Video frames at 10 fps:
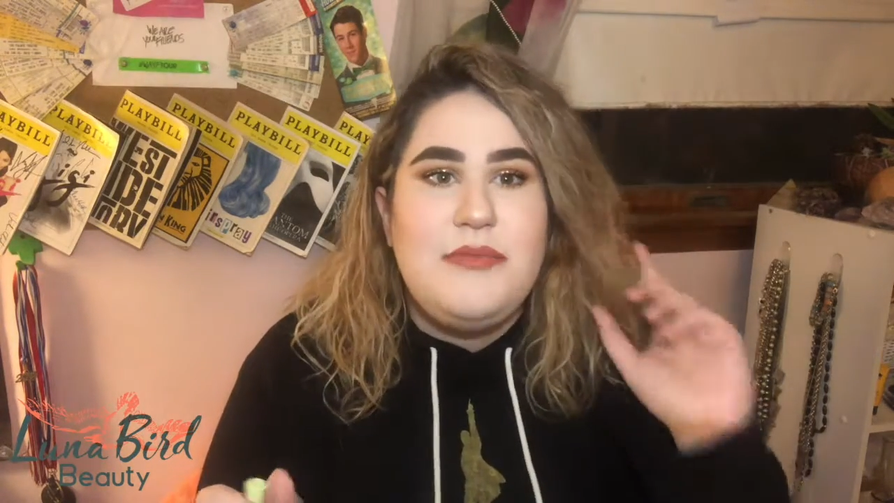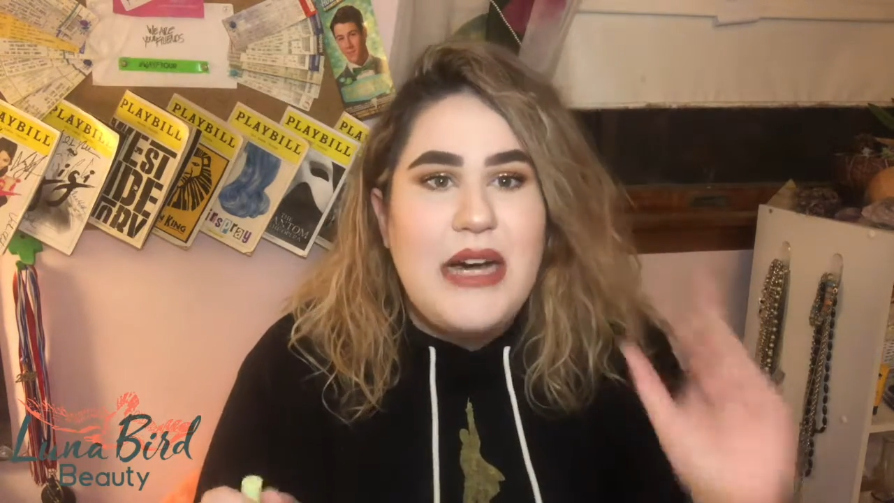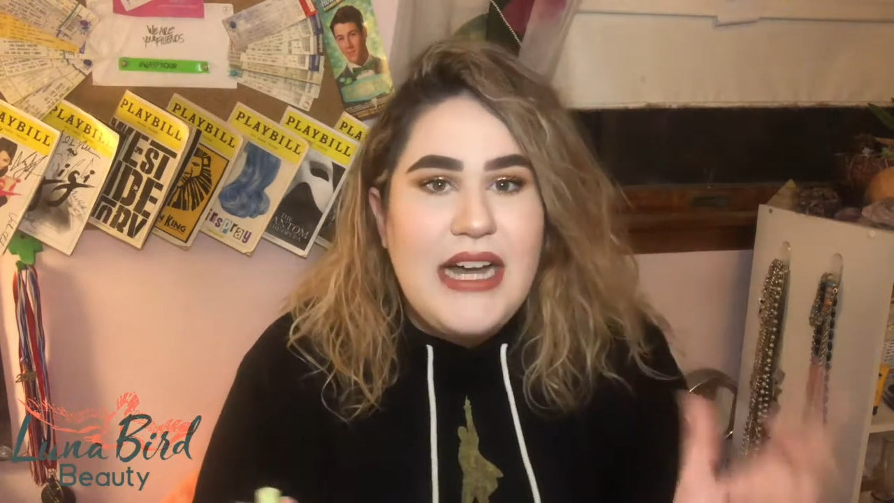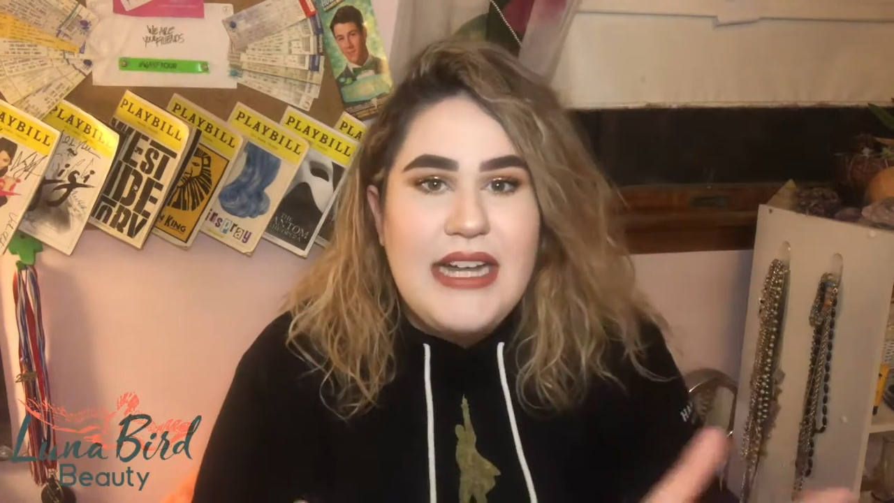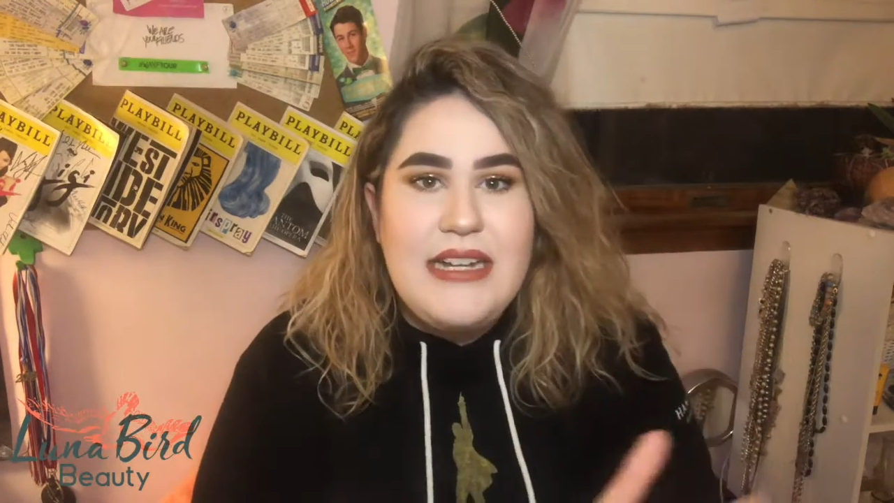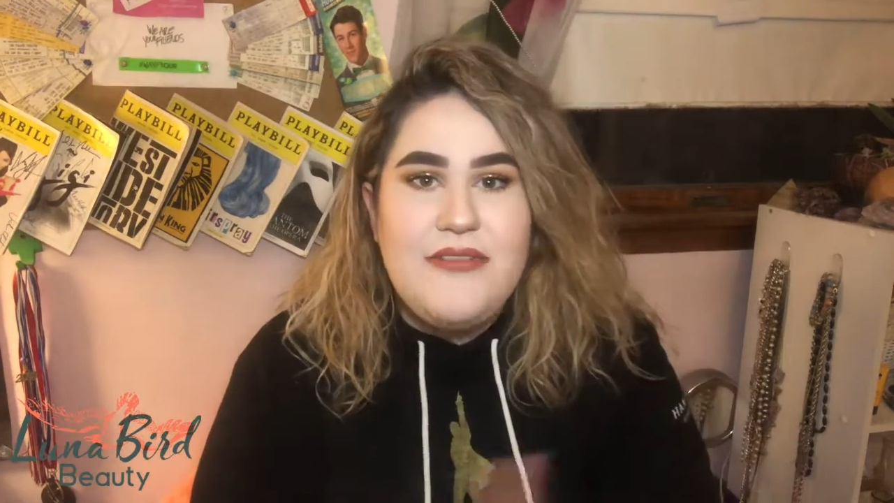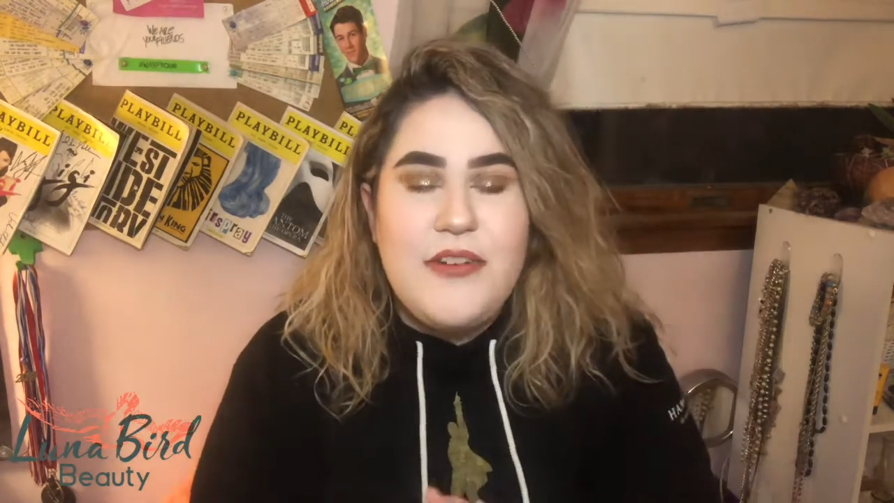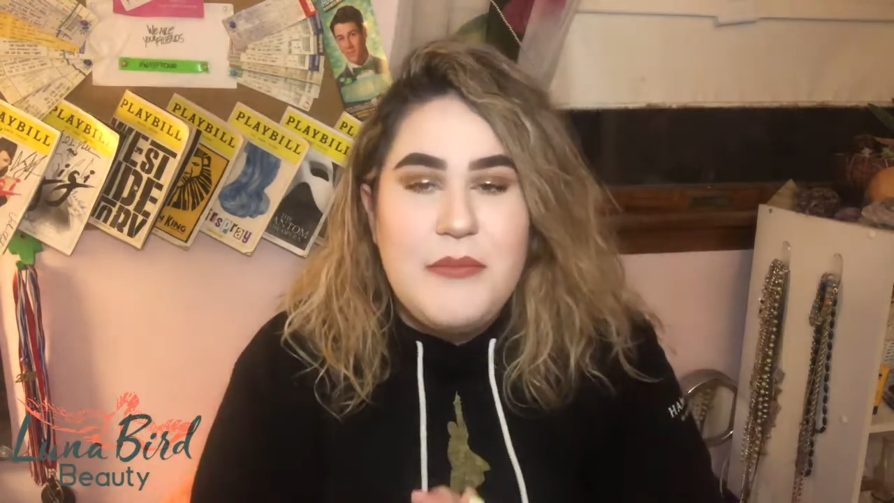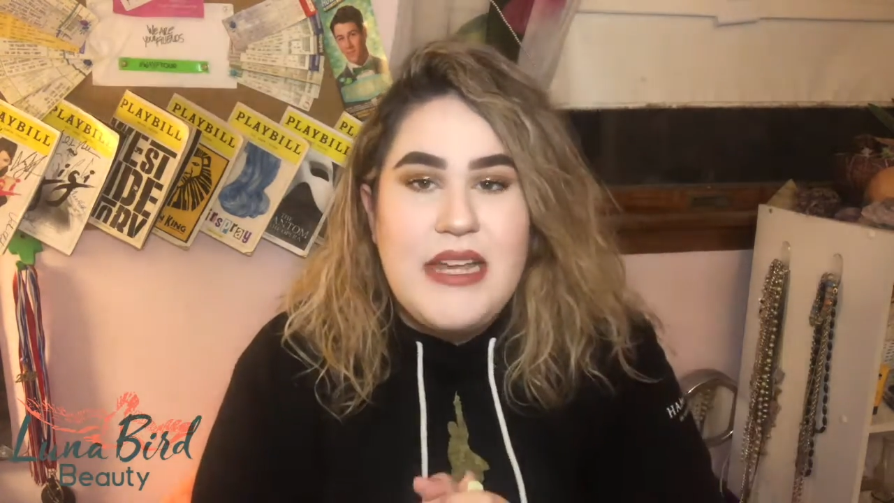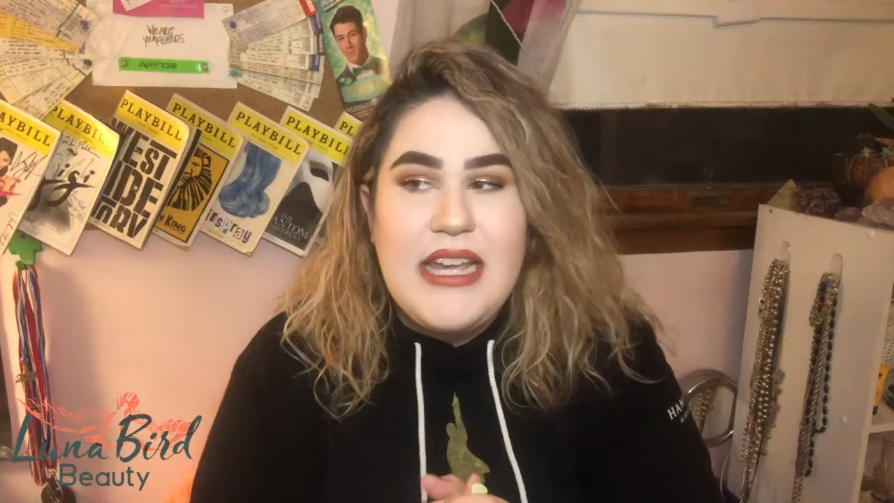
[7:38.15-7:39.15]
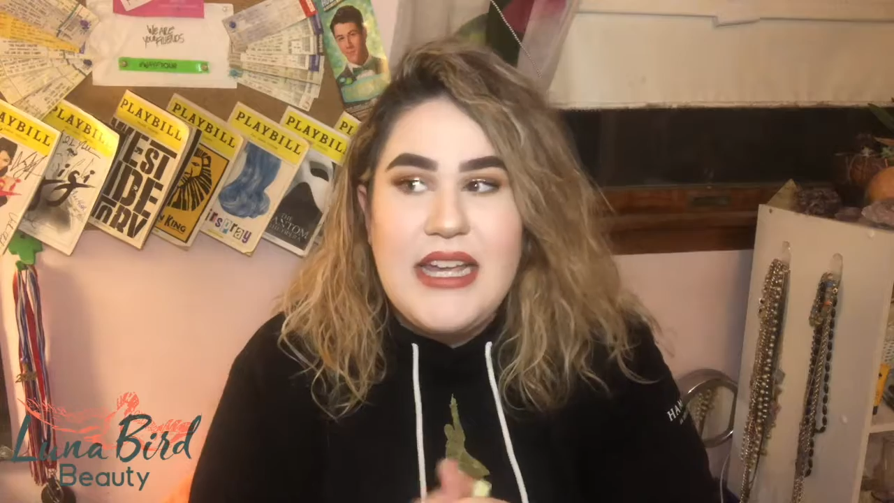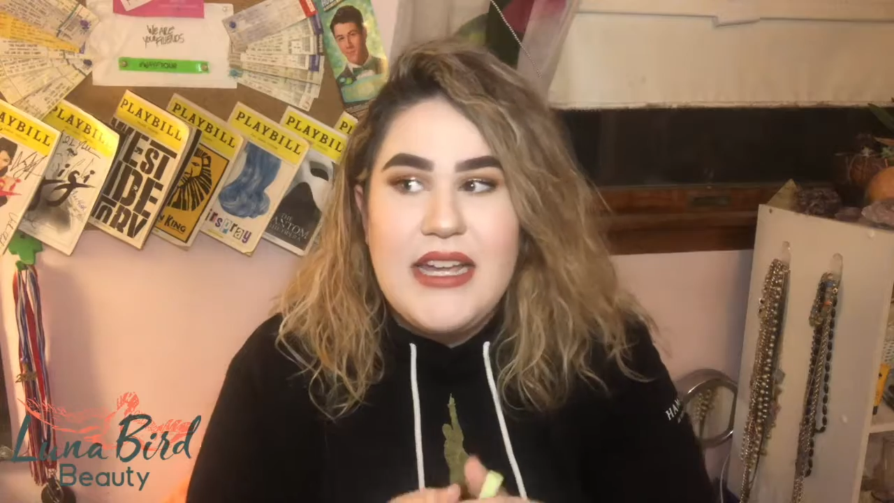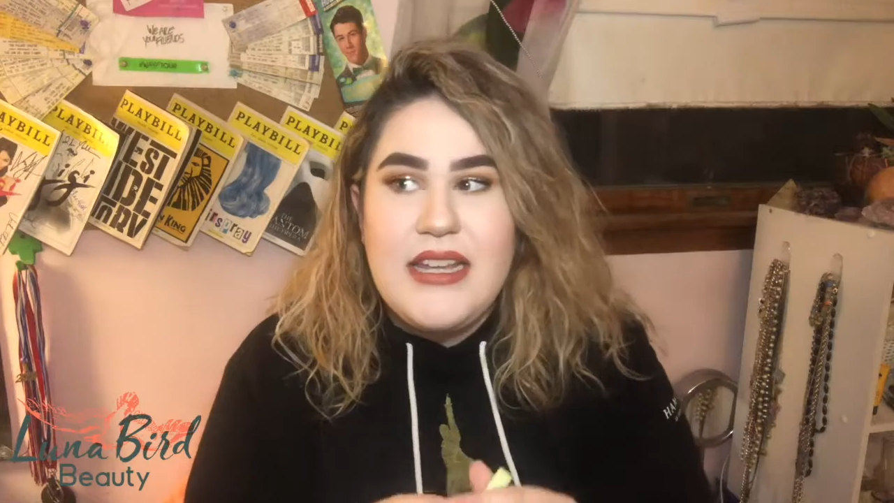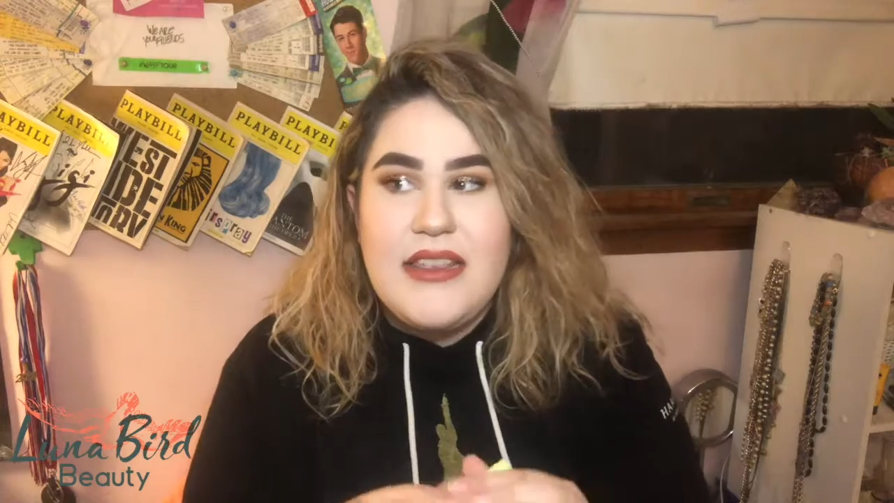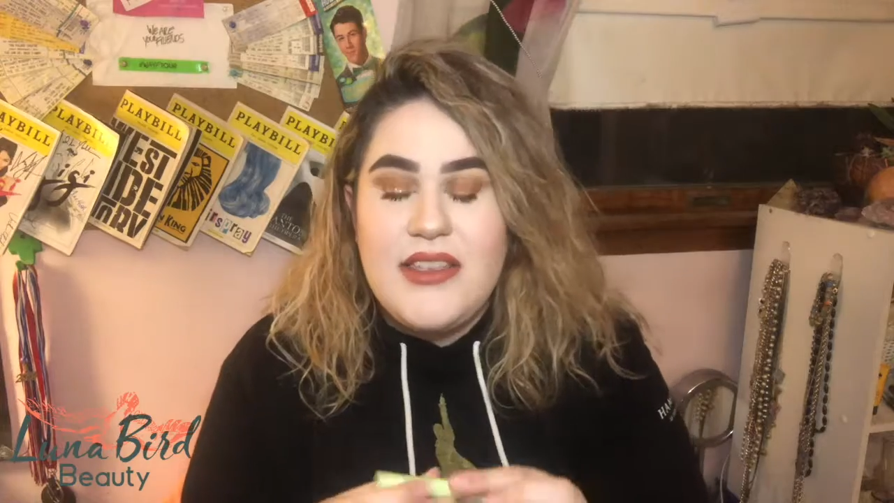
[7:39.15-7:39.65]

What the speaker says: but for me,